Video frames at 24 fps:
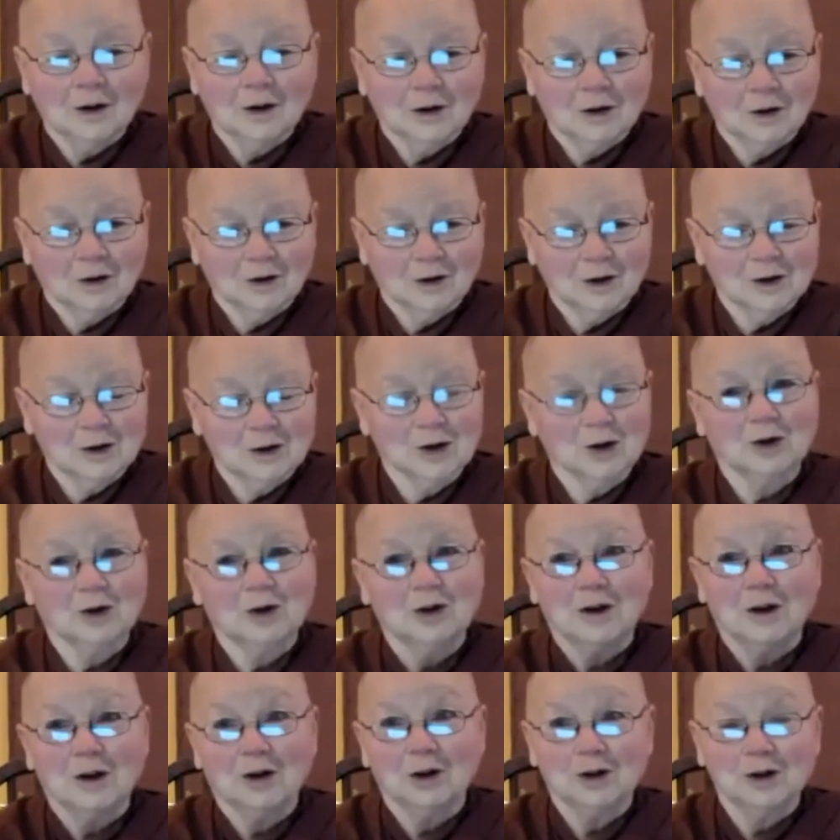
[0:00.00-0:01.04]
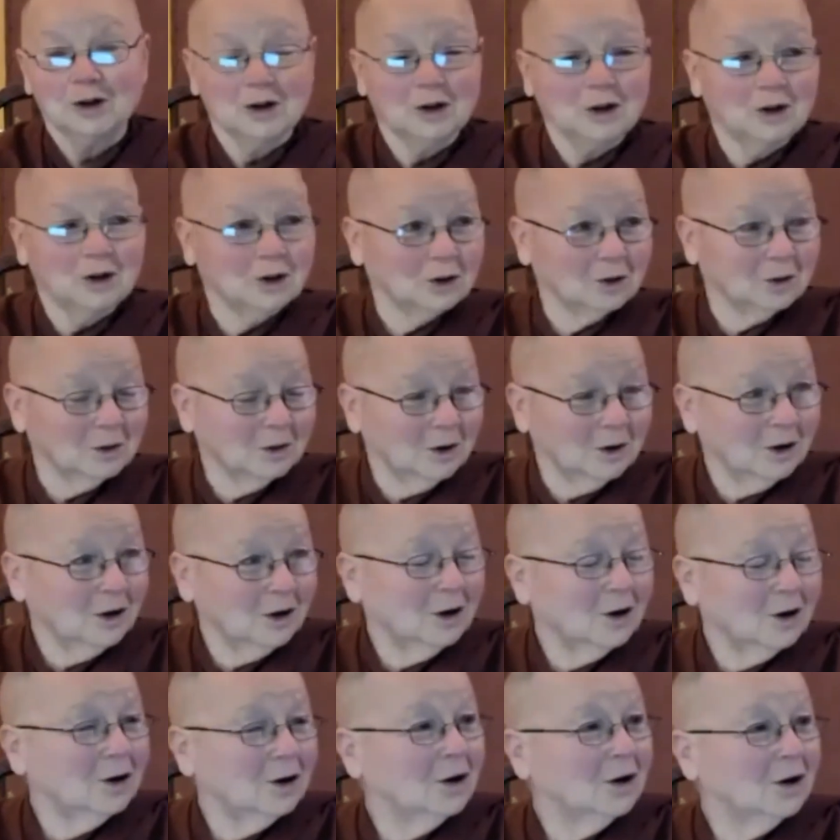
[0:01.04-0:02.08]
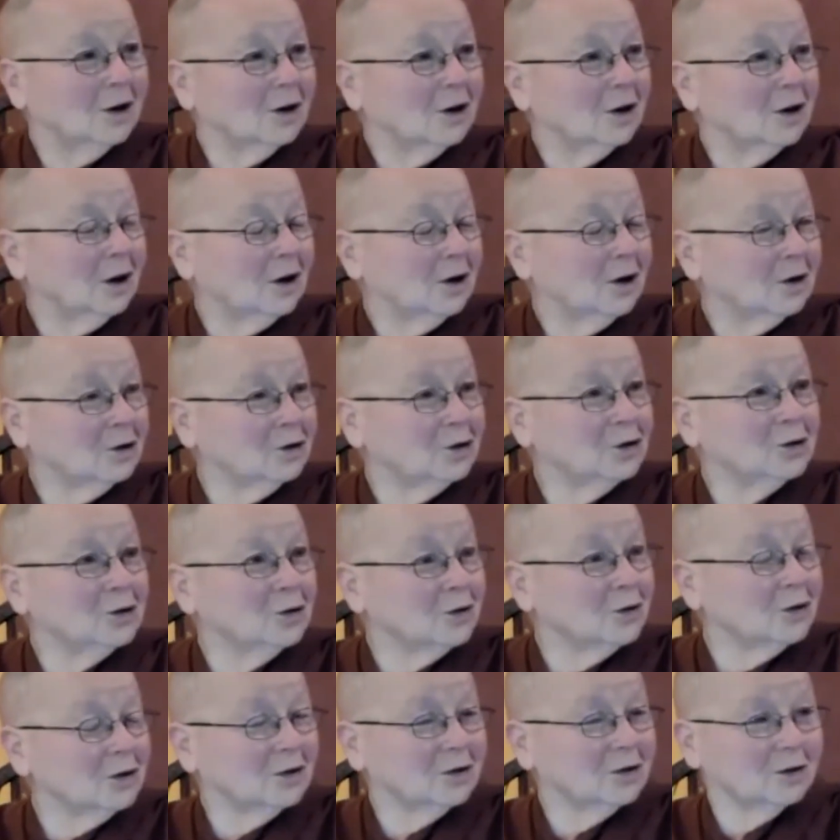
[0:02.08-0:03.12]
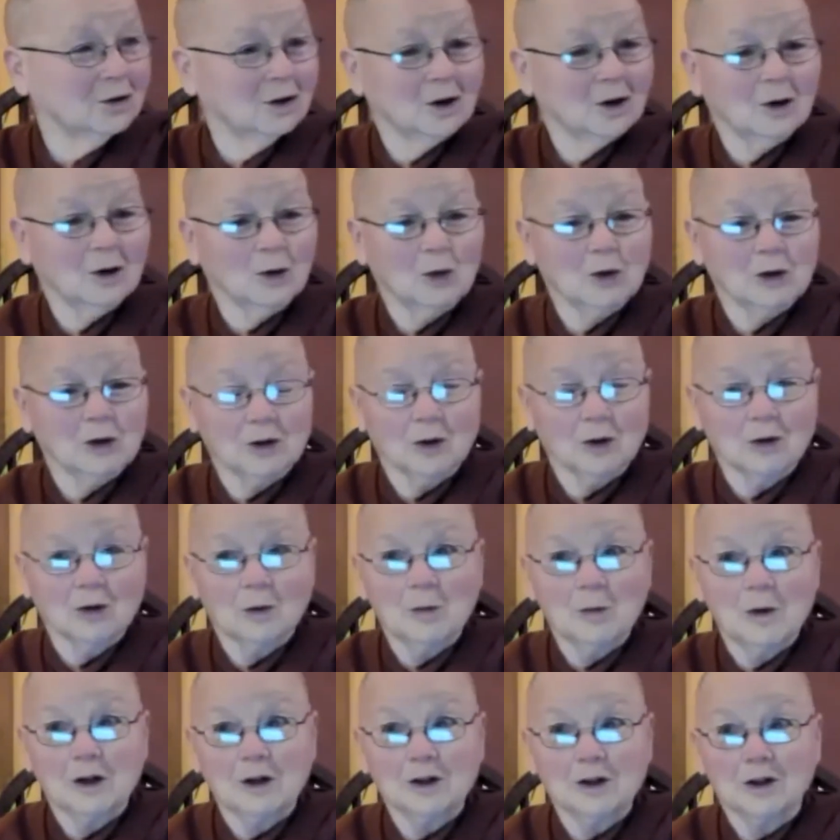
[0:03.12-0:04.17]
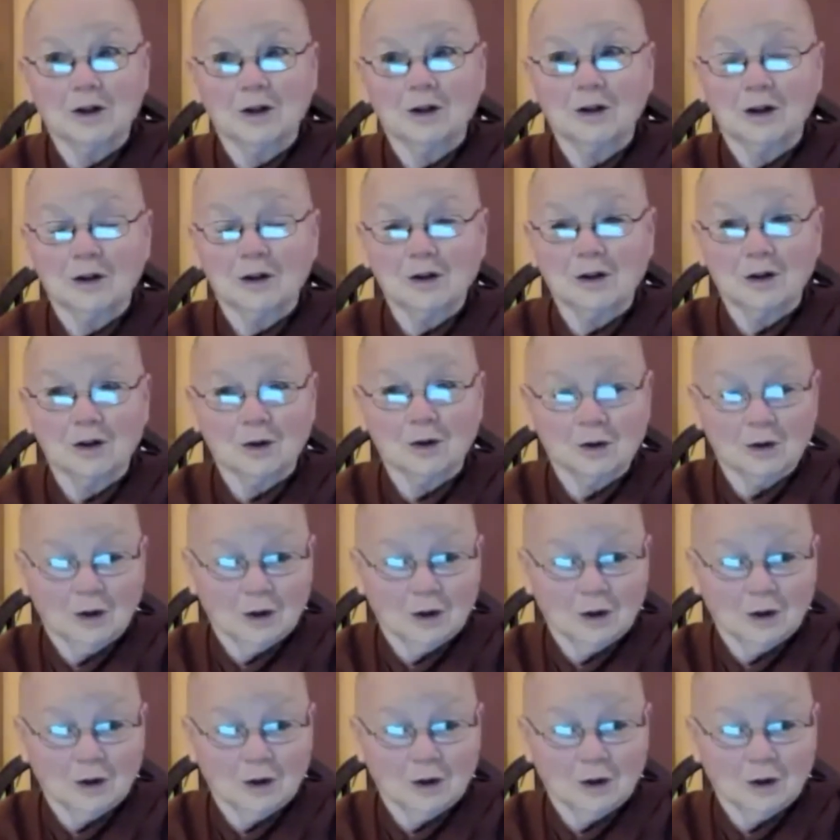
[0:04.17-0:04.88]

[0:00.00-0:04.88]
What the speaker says: exert the energy to choose what's a good medicine and to